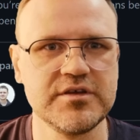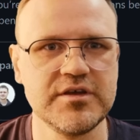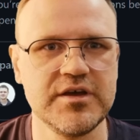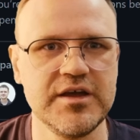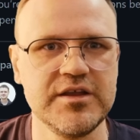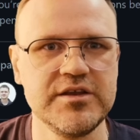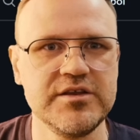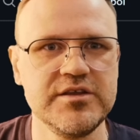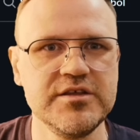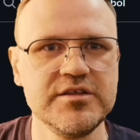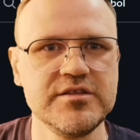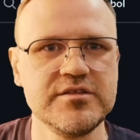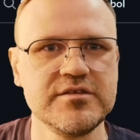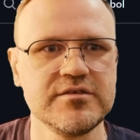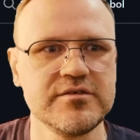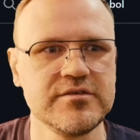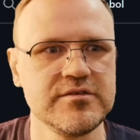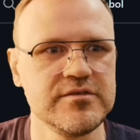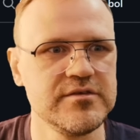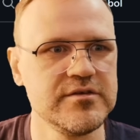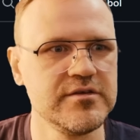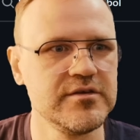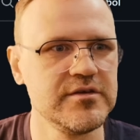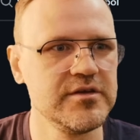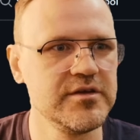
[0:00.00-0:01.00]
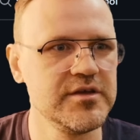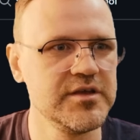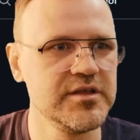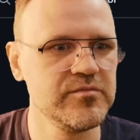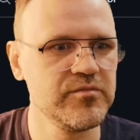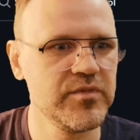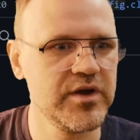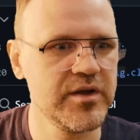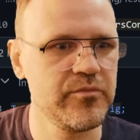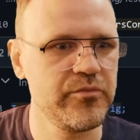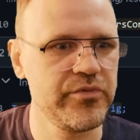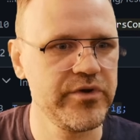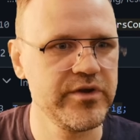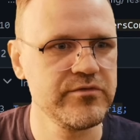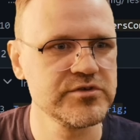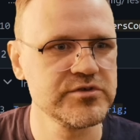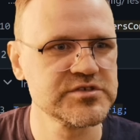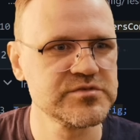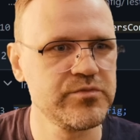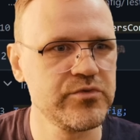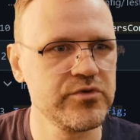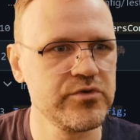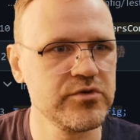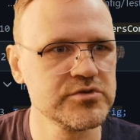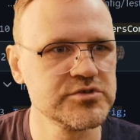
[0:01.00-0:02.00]
I did in my previous
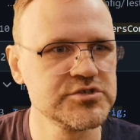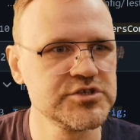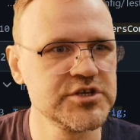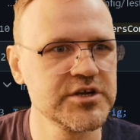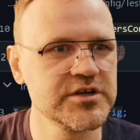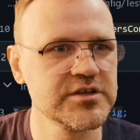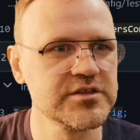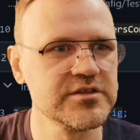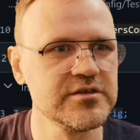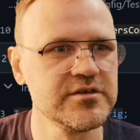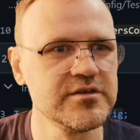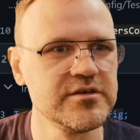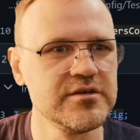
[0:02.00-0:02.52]
project.